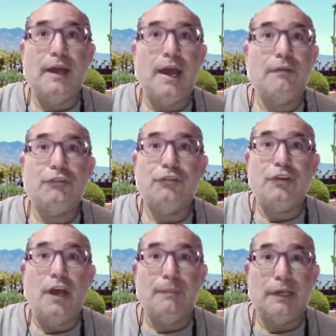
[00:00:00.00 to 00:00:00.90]
average
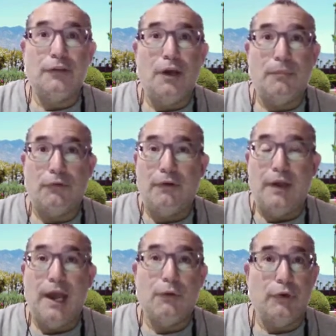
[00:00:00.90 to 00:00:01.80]
atomic number,
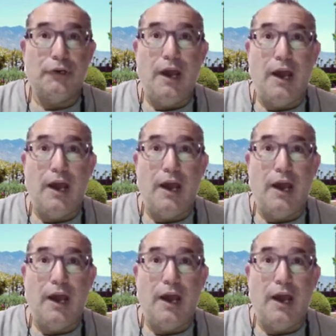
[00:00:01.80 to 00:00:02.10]
and we're not